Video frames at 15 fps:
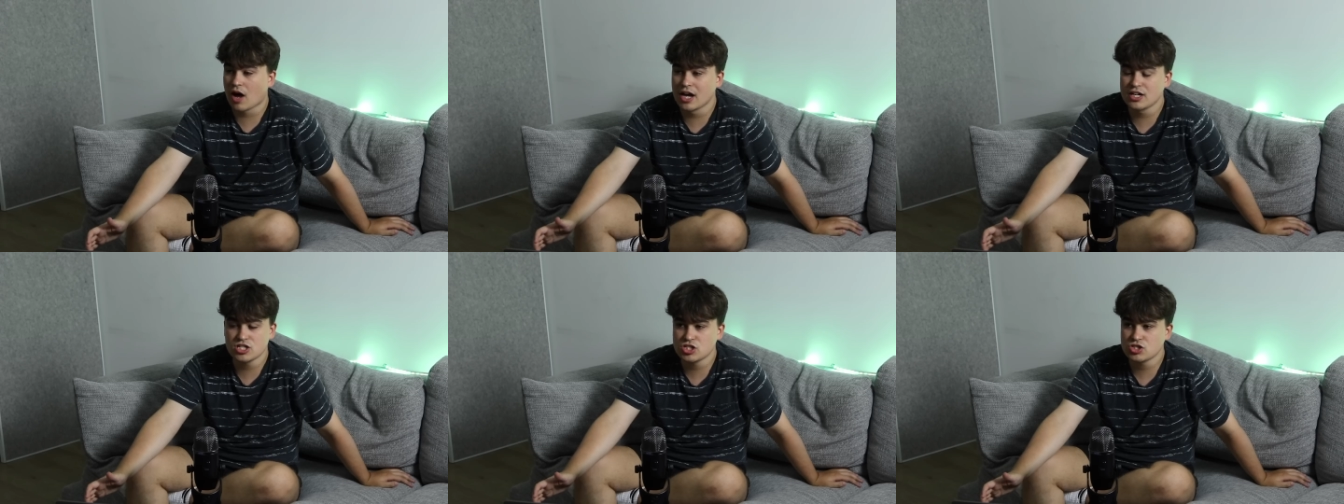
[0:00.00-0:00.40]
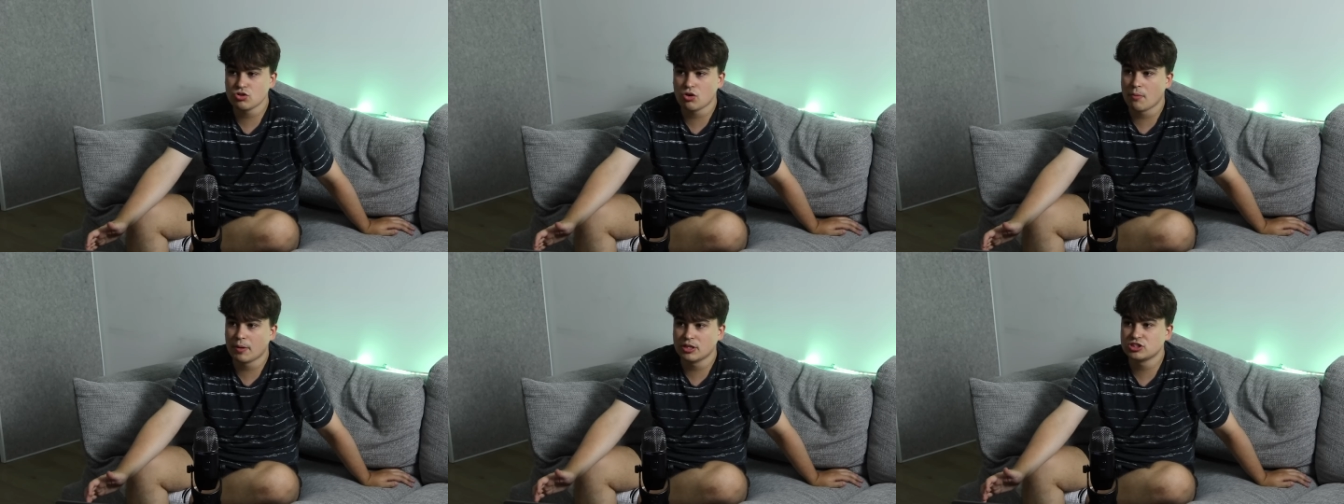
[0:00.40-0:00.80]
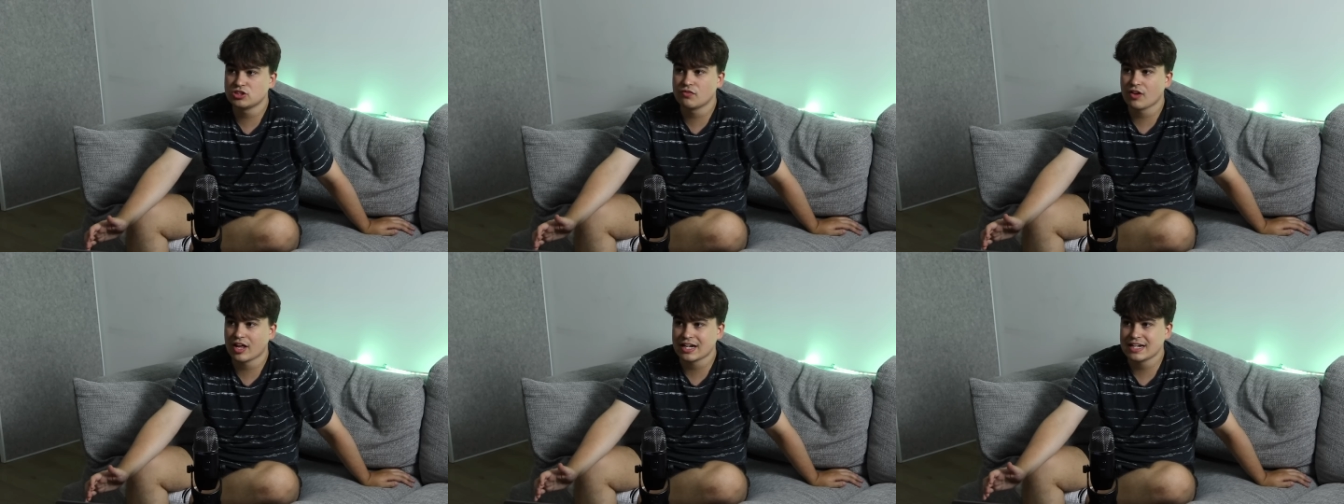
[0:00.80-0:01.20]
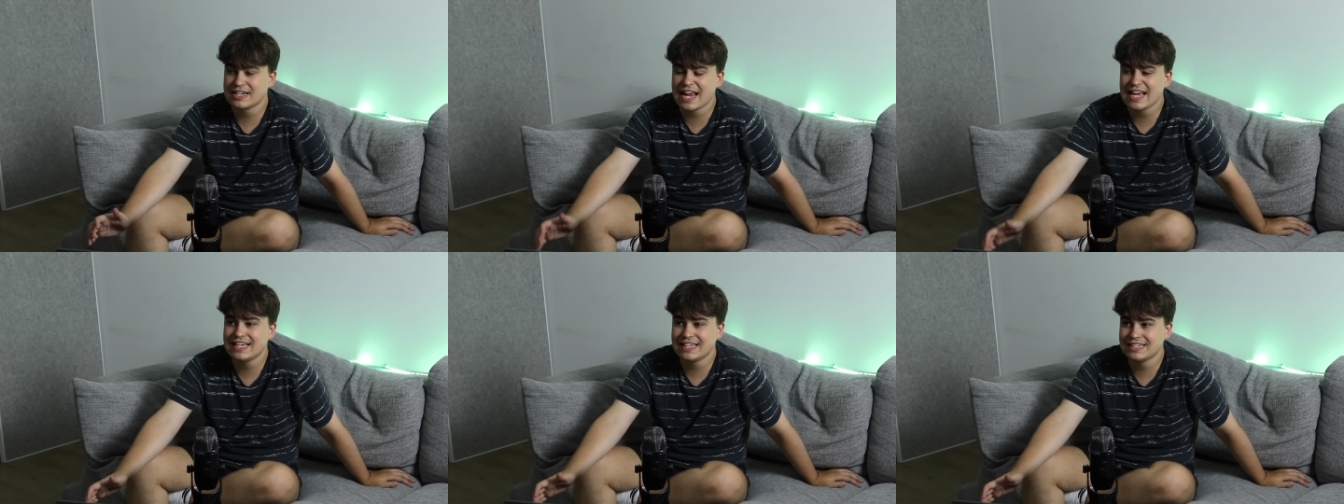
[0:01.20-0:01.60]
I just saw a bunch of like
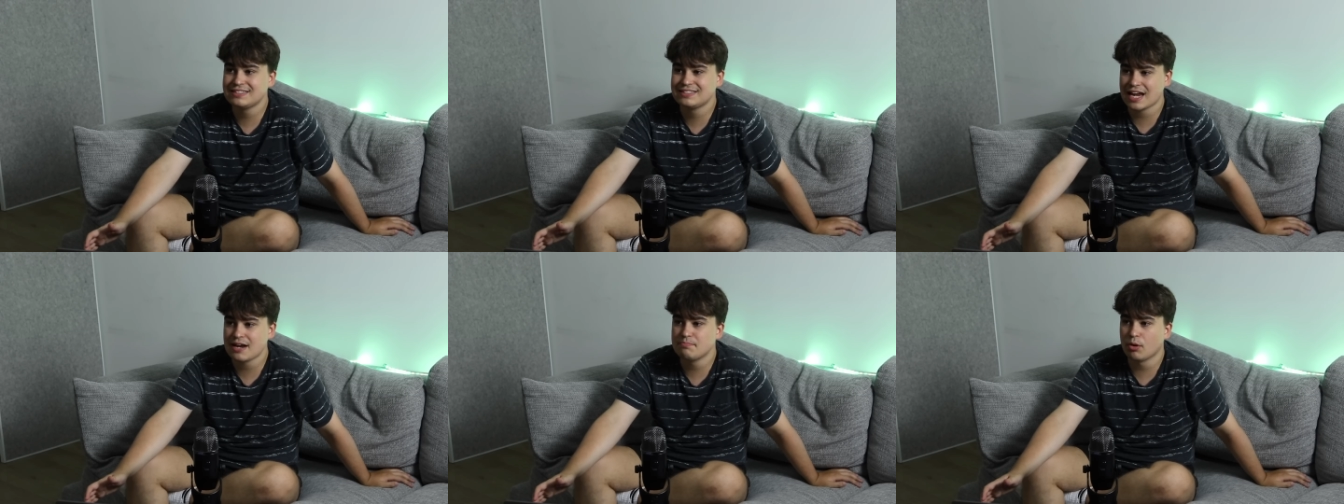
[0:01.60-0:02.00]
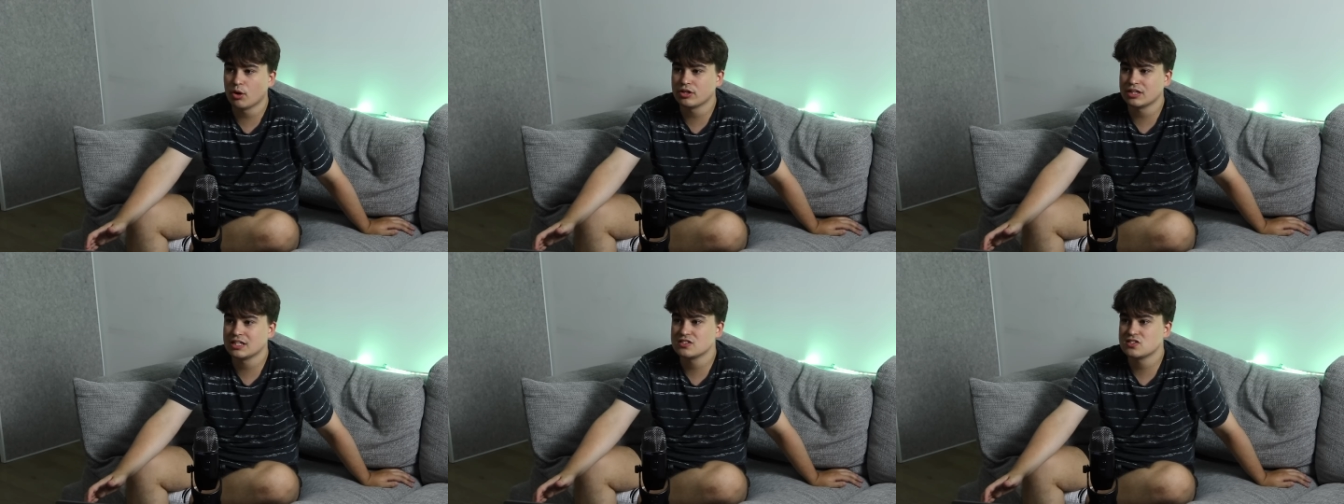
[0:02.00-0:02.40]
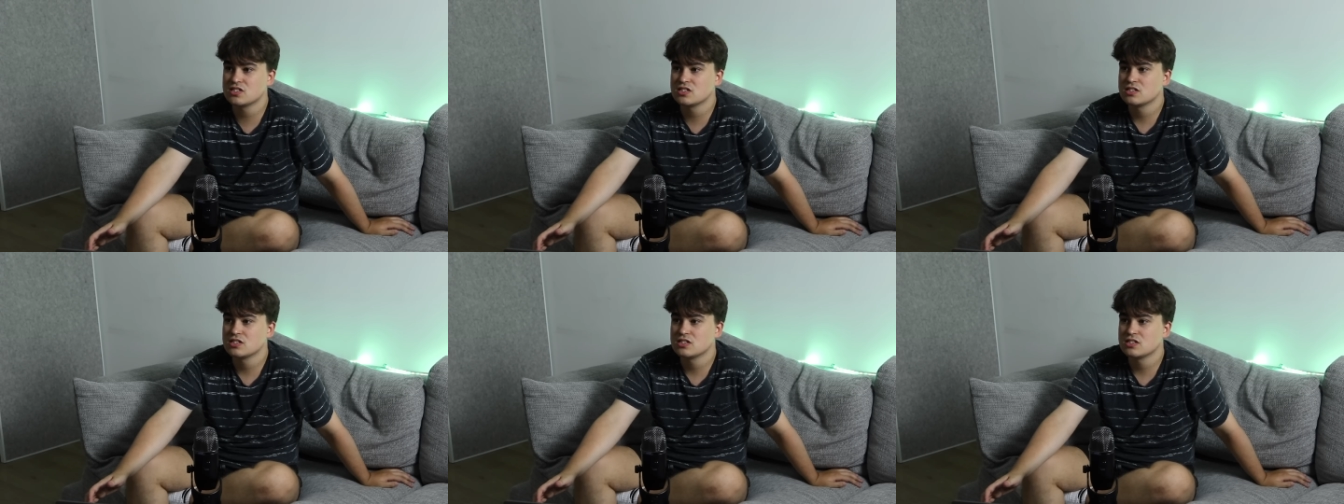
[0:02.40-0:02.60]
naked dead bodies.